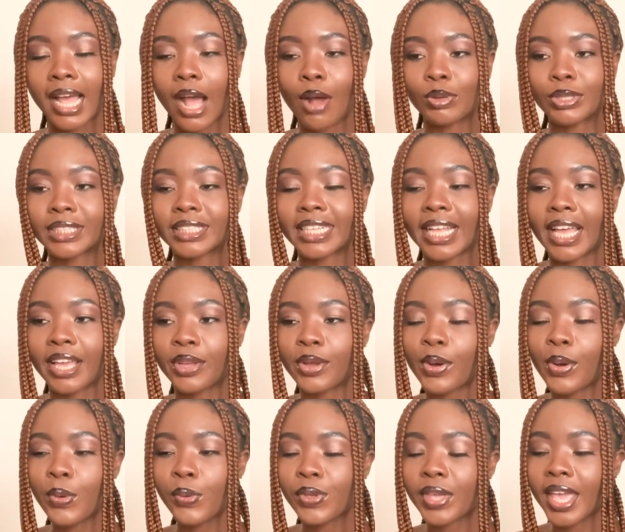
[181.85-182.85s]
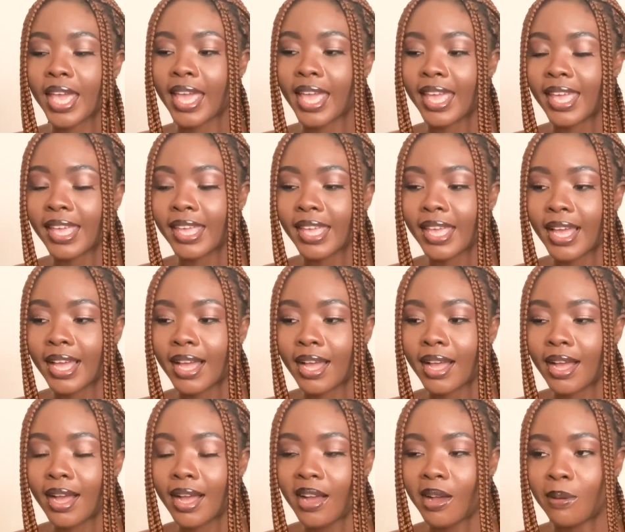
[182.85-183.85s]
I was like, okay,
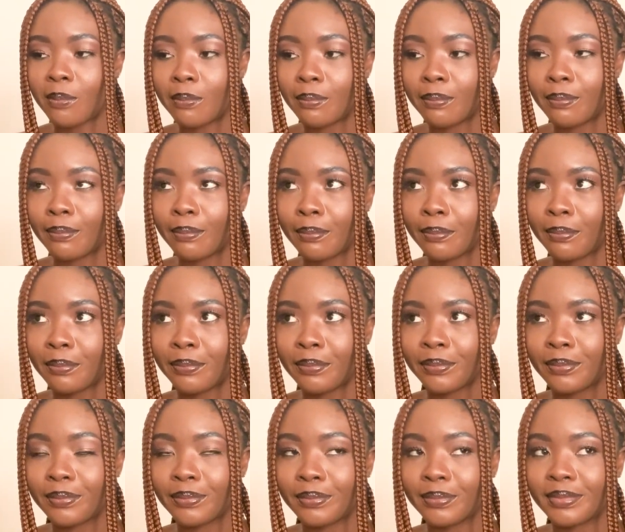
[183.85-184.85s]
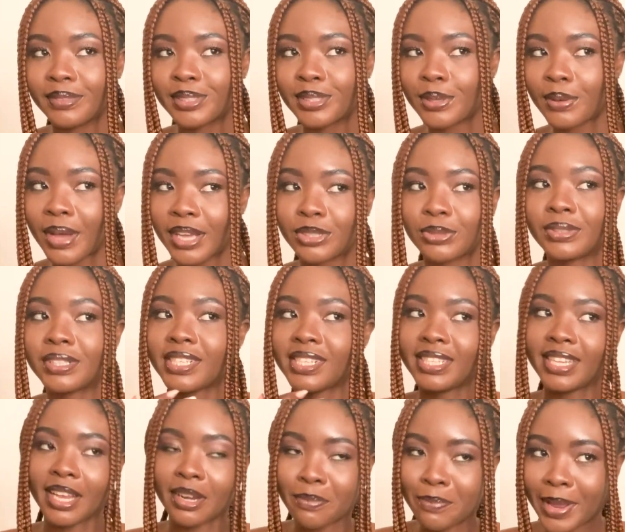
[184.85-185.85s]
so I should just
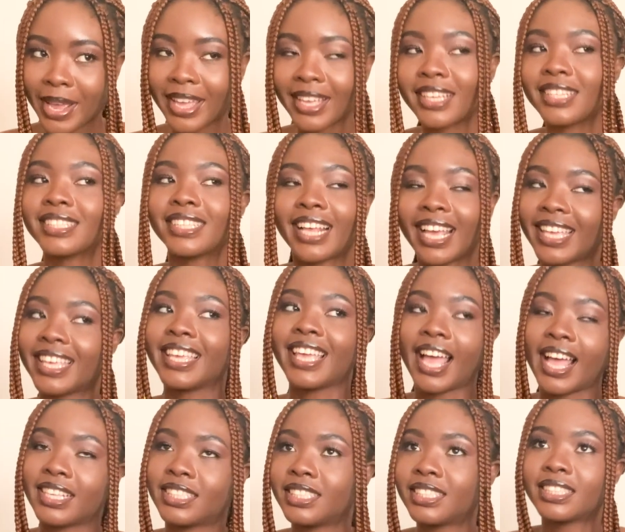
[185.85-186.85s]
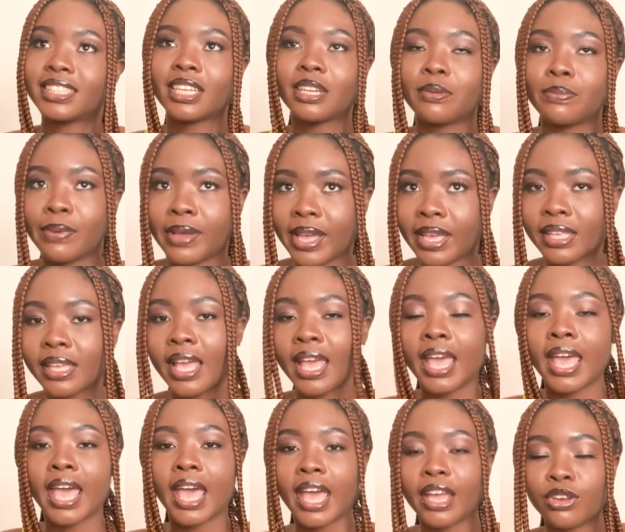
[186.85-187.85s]
stand back? He's like, yeah, just stand back
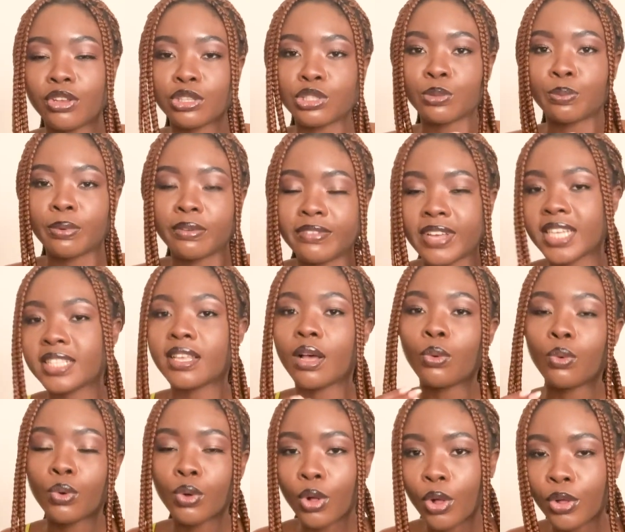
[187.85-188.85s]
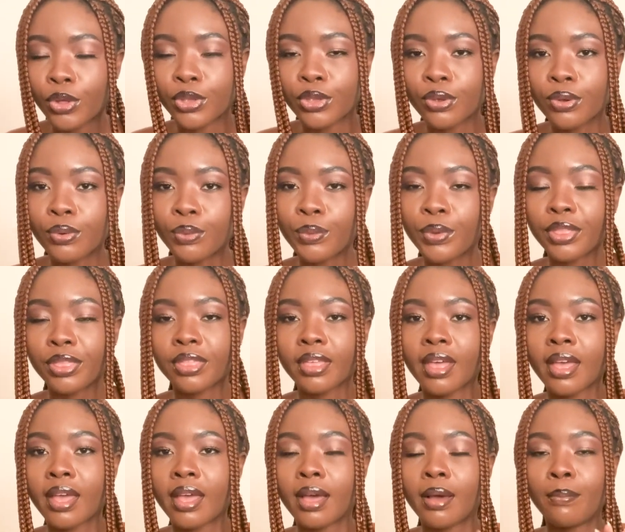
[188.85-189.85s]
and your supervisor will call you with
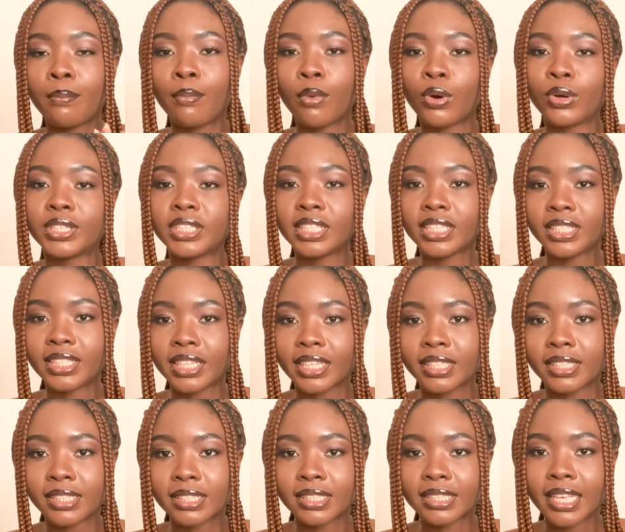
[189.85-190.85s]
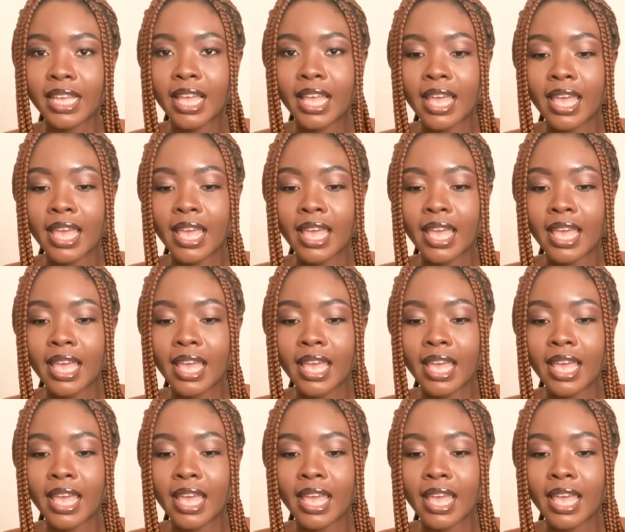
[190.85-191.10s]
more details.